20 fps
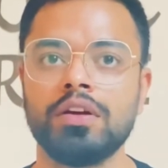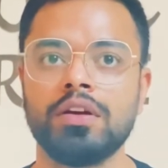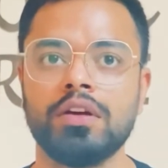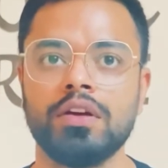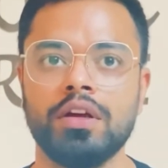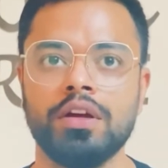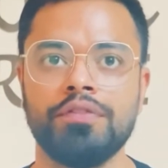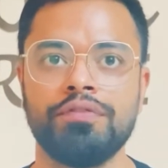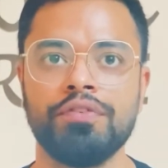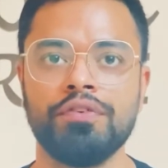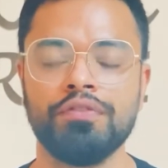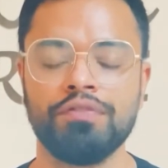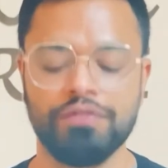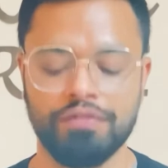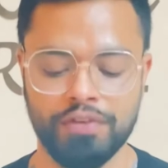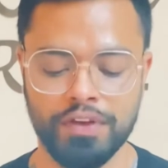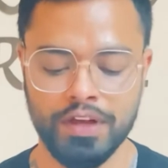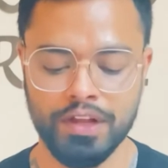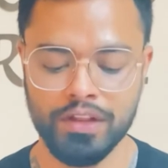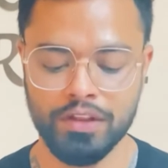if you
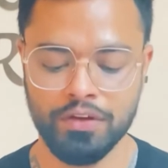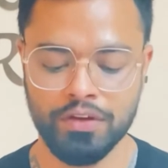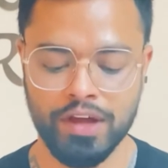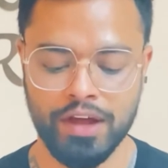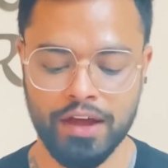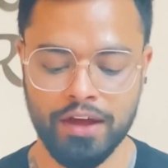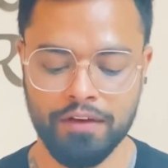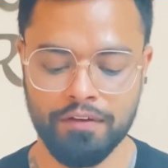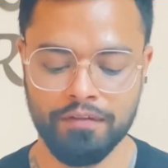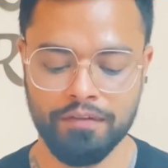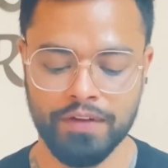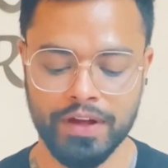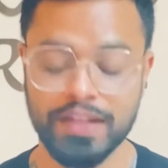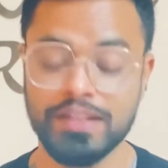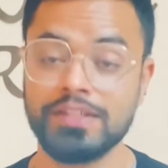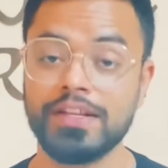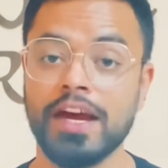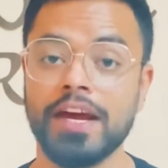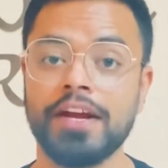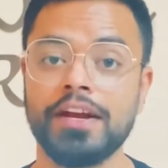feel you have
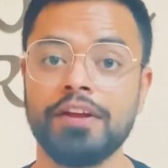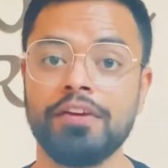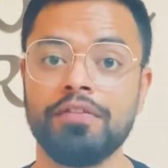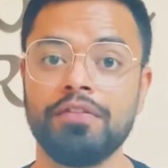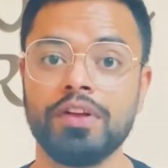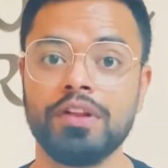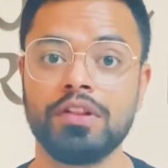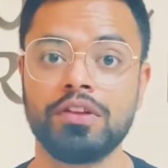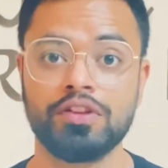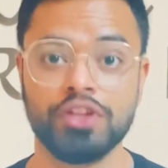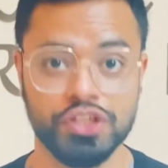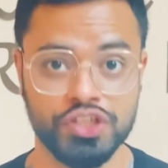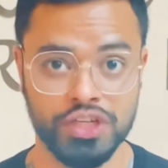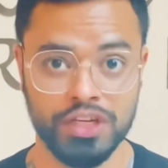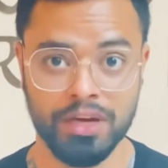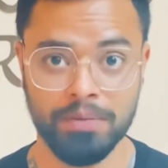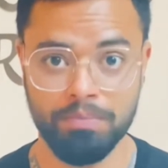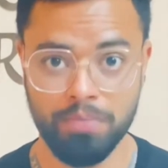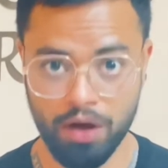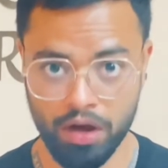anxiety with
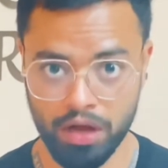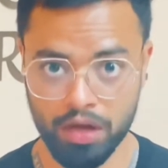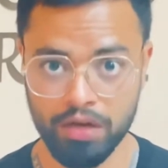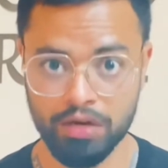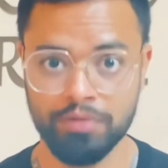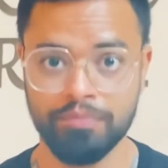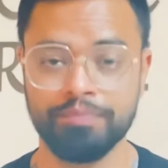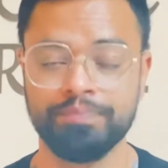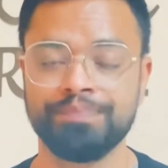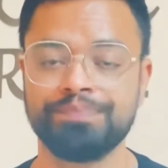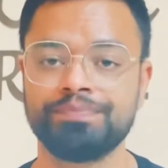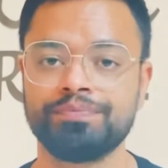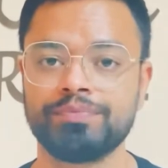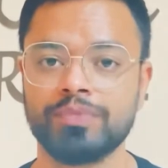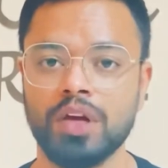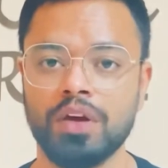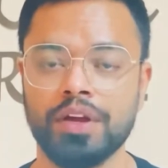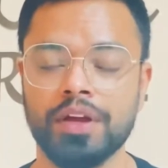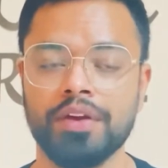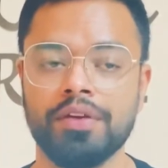touching a ball,
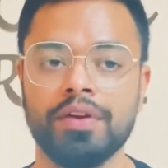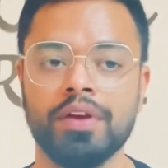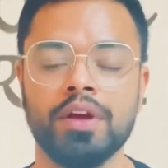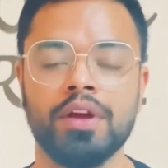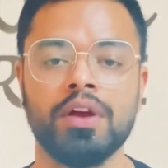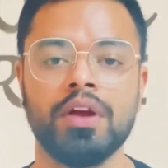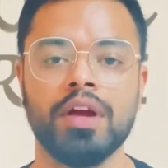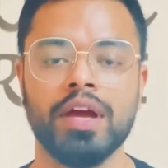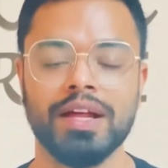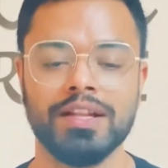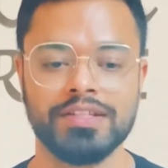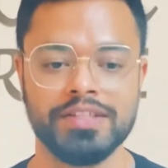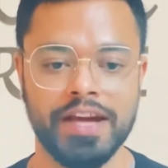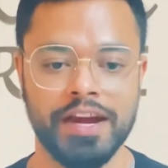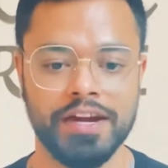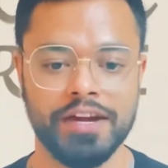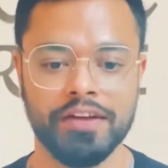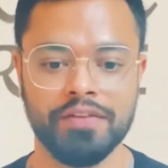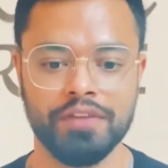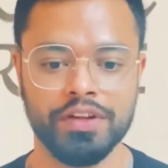okay,
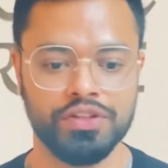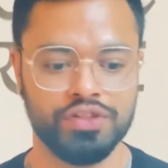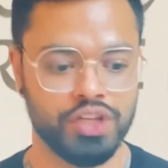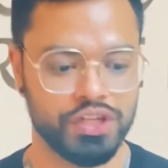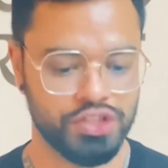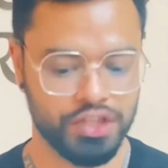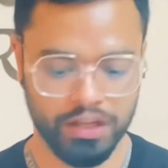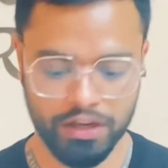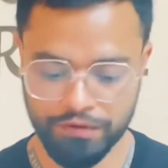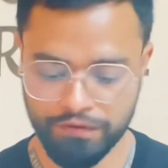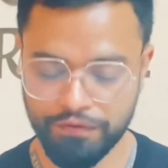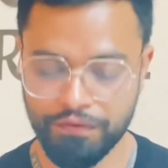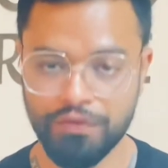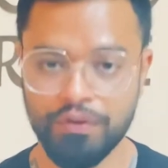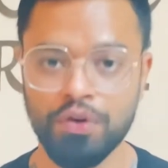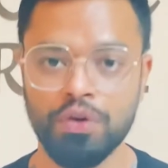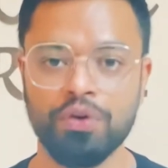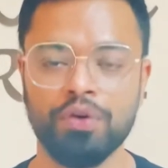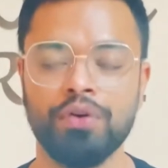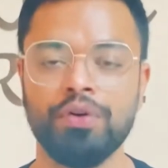anxiety with touching a
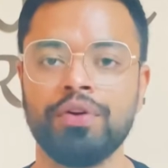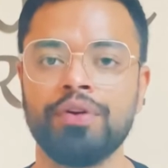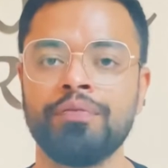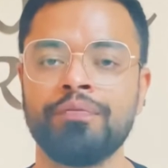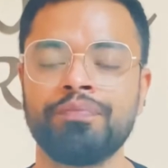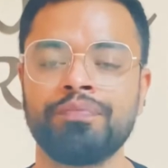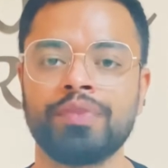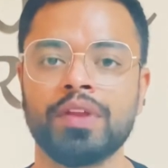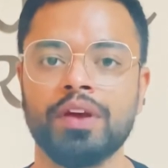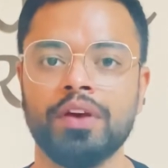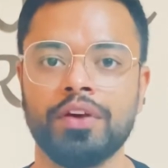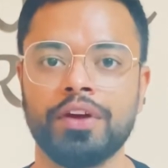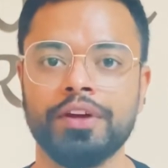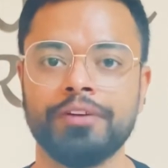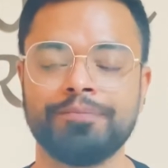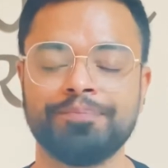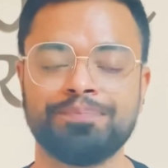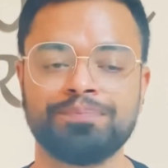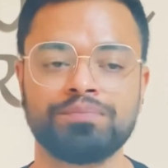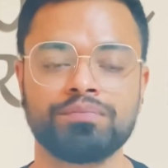floor,
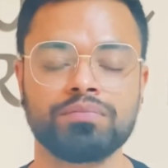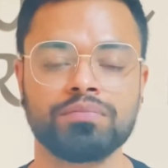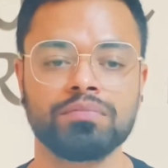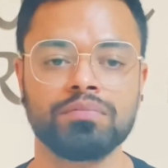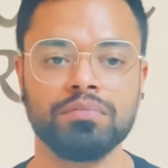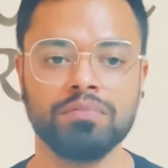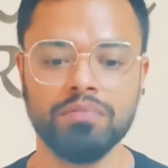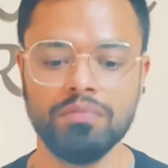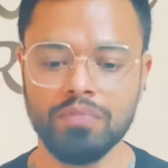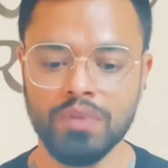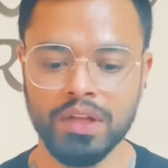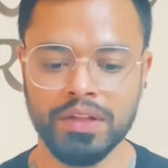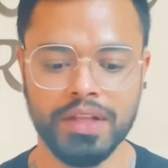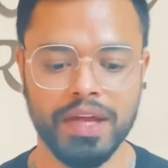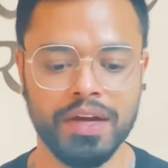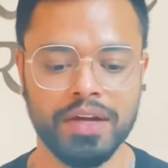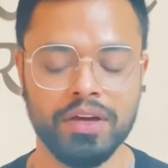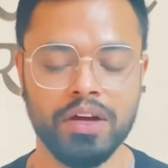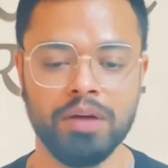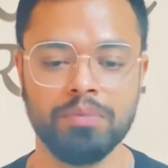okay,
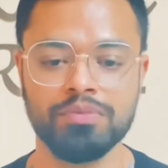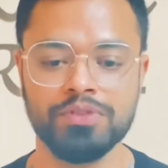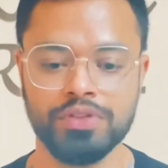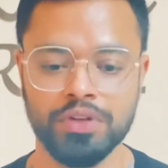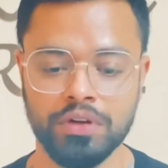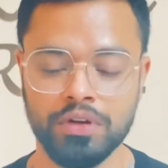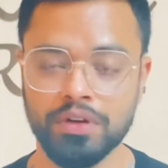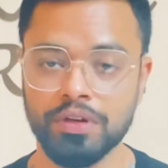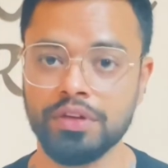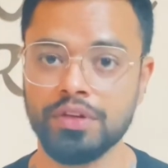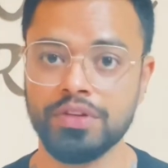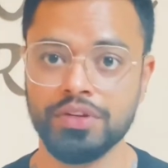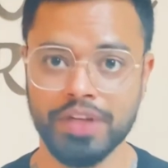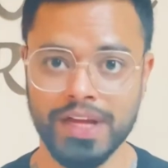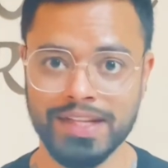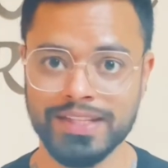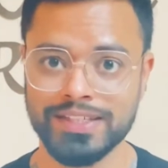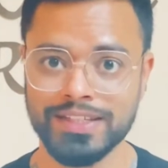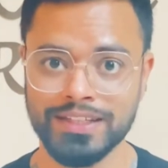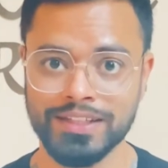then comes your
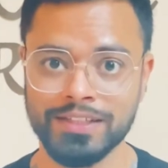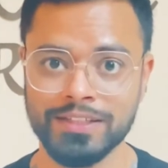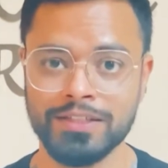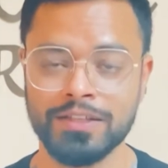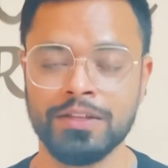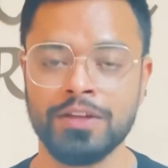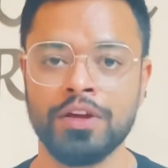utensils,